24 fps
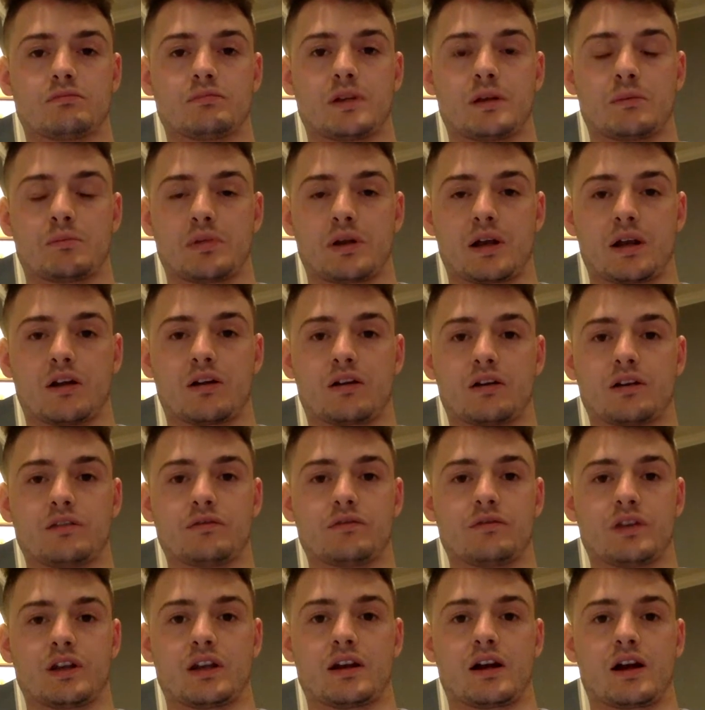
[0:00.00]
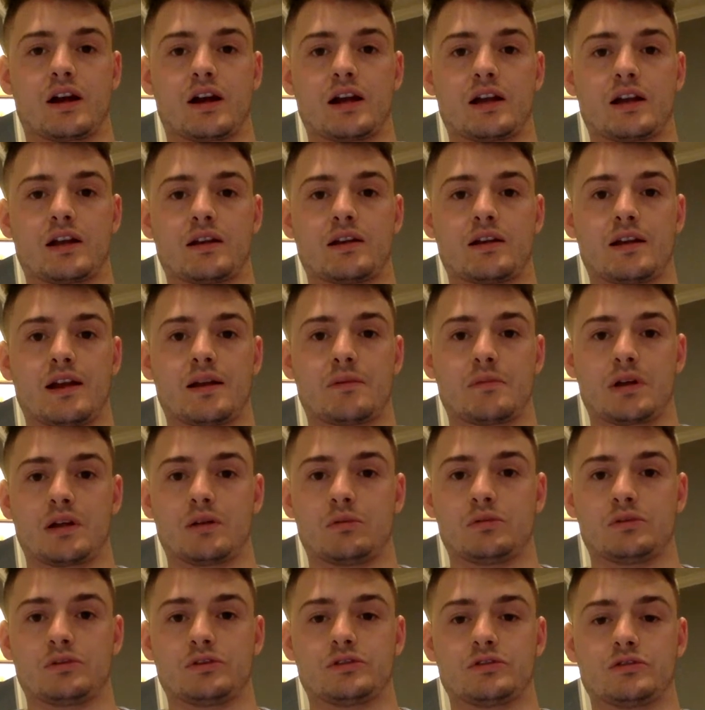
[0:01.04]
imperative that I am
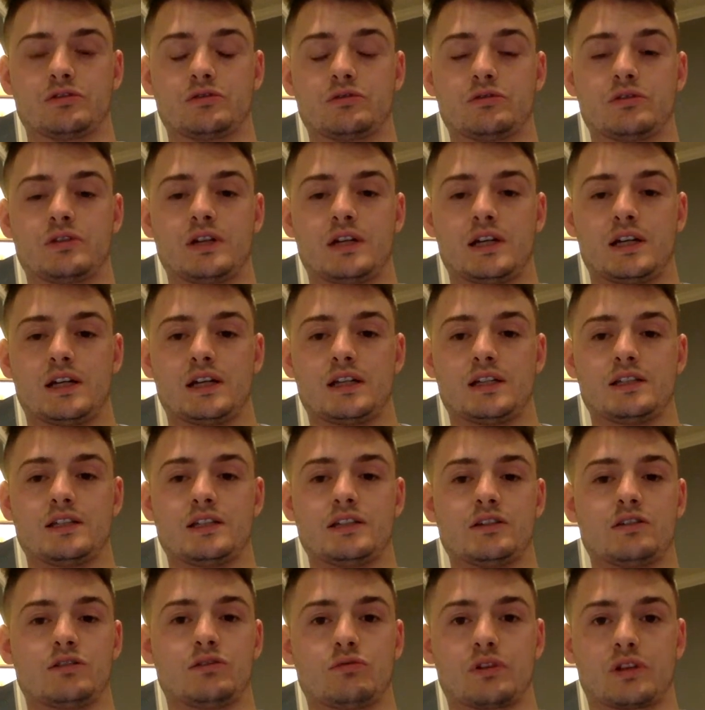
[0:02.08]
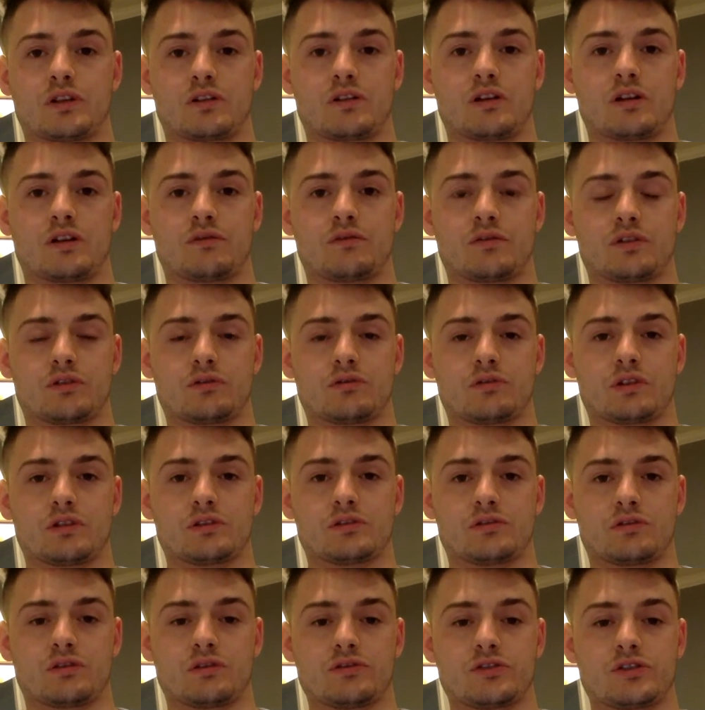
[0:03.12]
able to deal with conflict
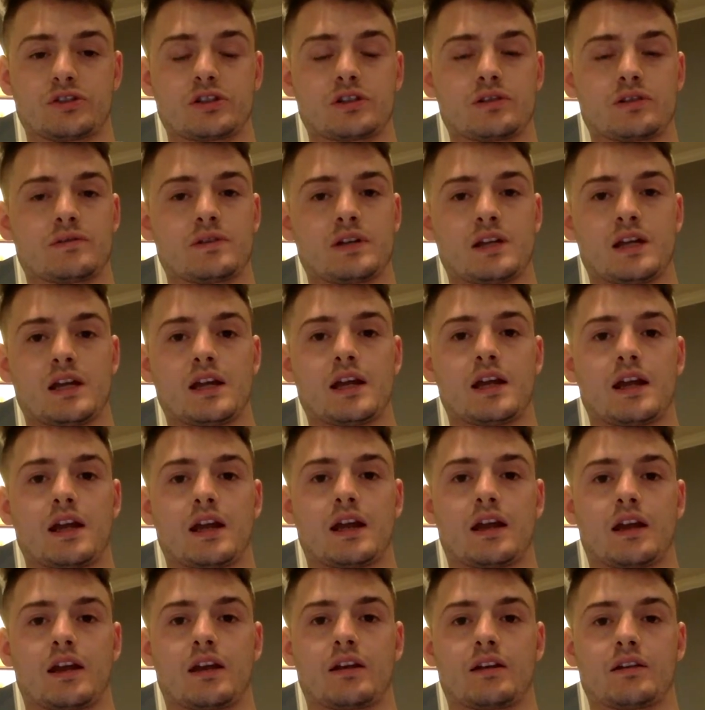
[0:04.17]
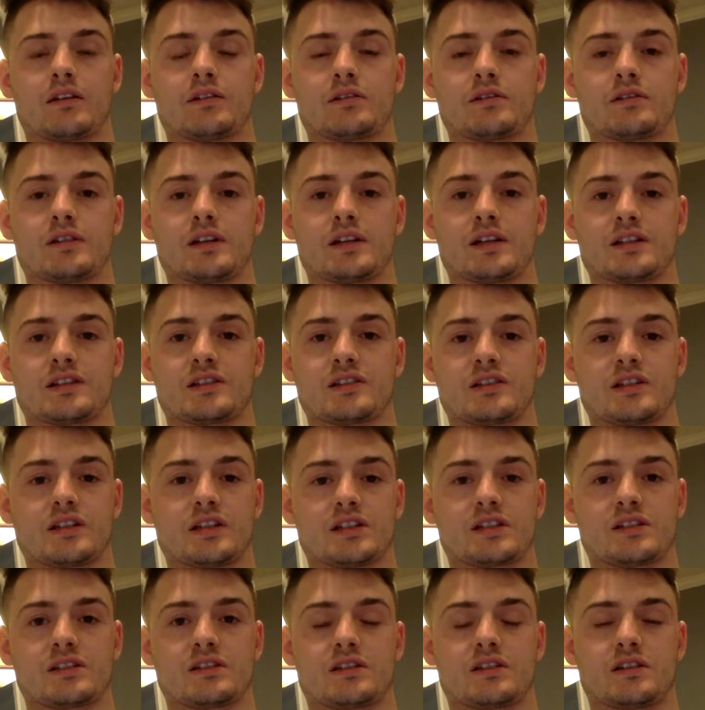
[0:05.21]
resolution and
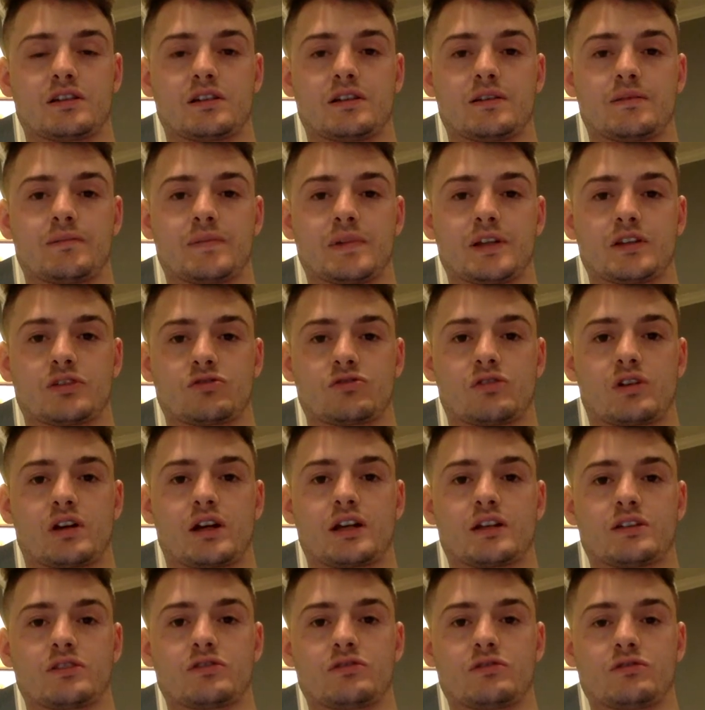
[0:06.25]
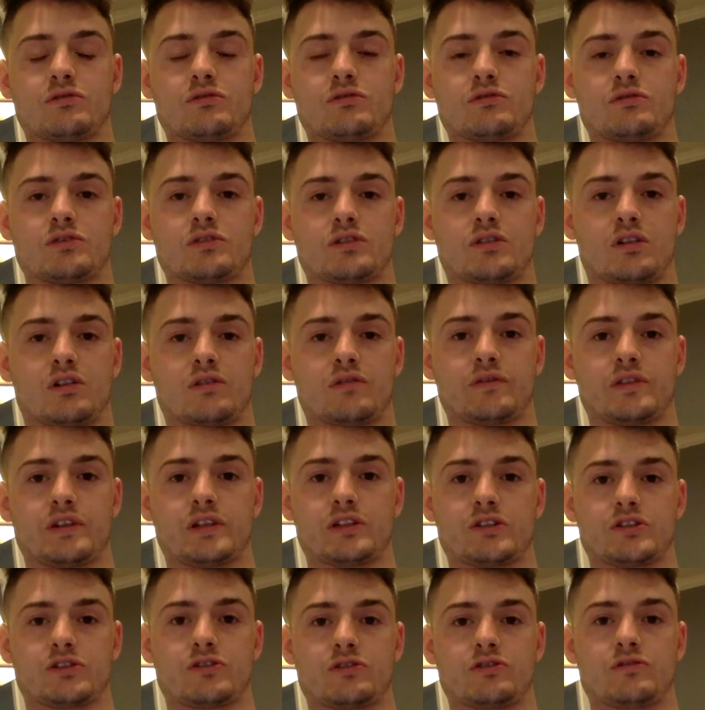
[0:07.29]
assist in trying to solve the
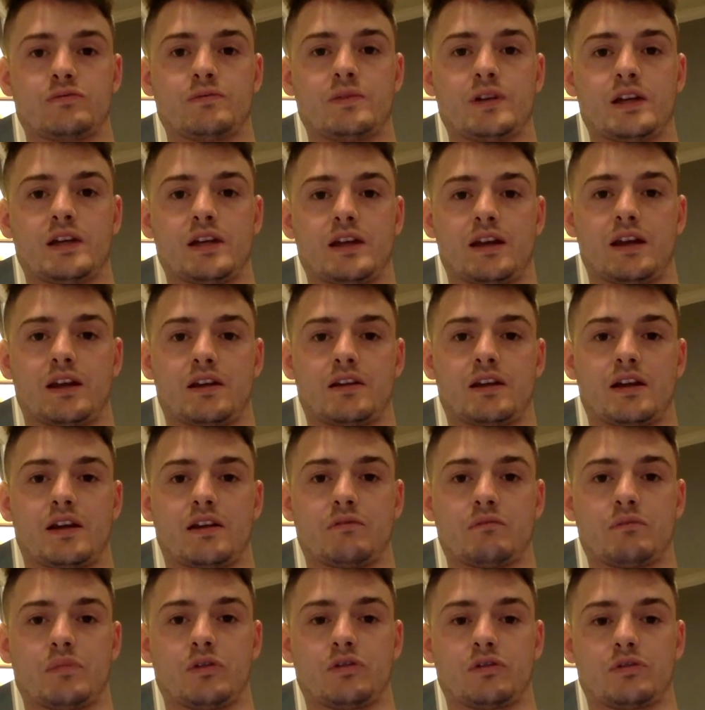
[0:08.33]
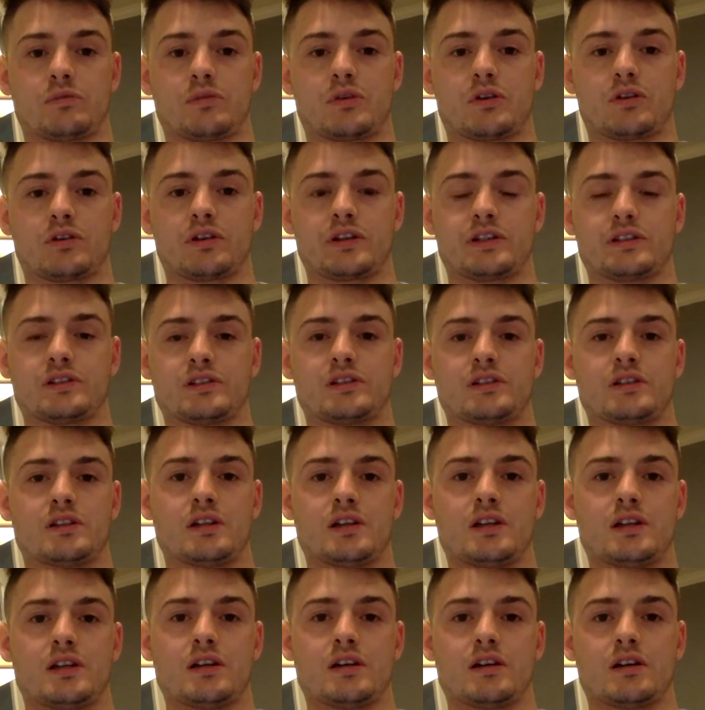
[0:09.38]
issue and have both parties
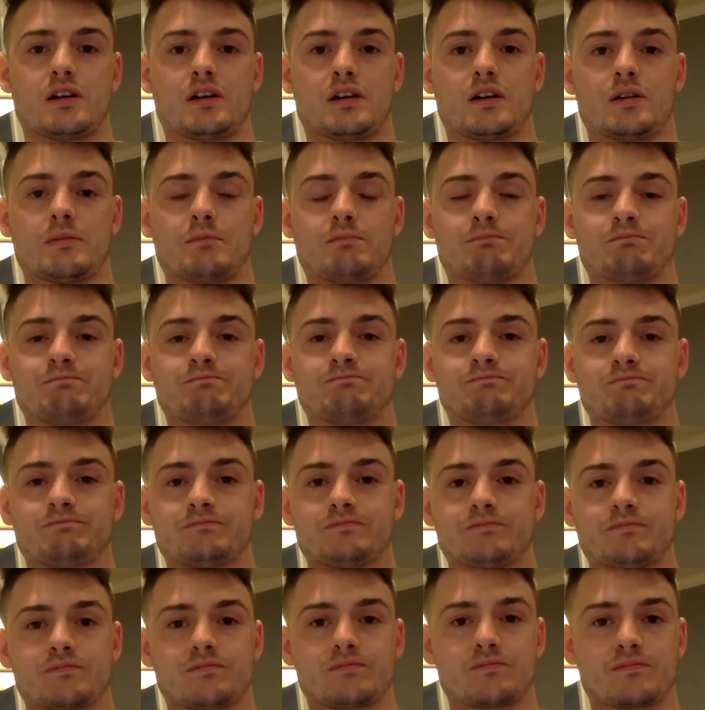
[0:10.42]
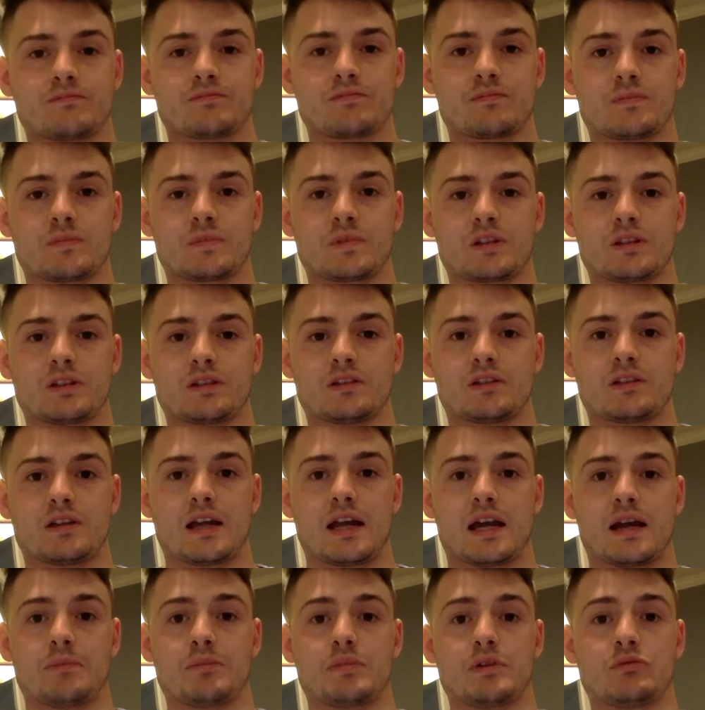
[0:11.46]
um,
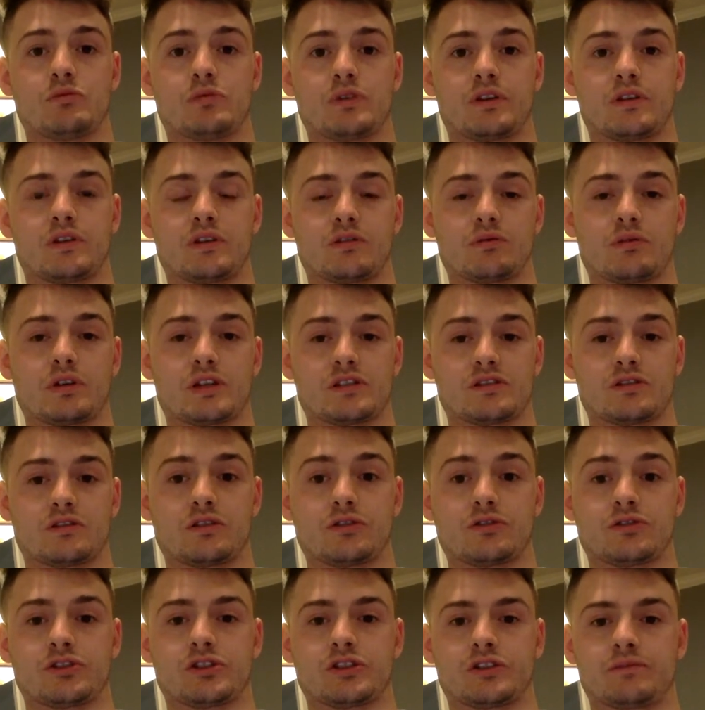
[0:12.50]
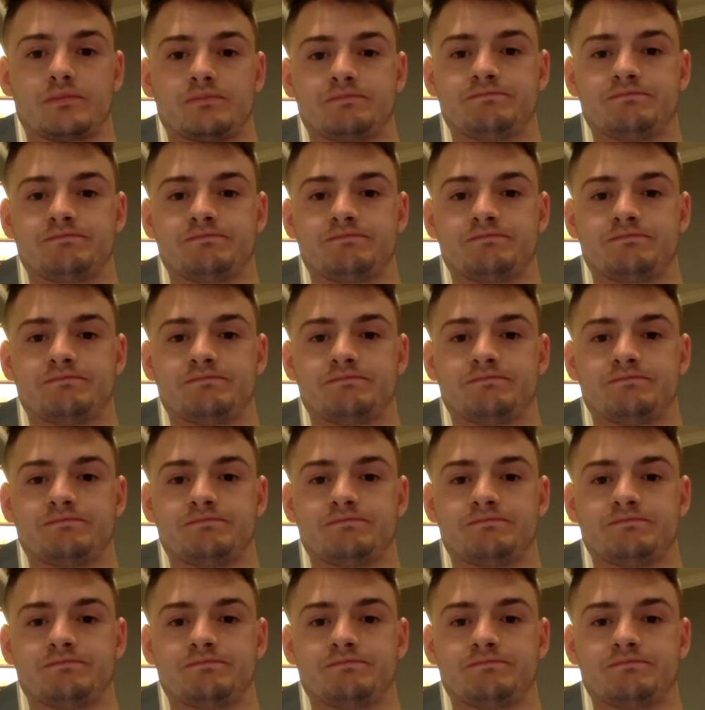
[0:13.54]
happy with the resolution.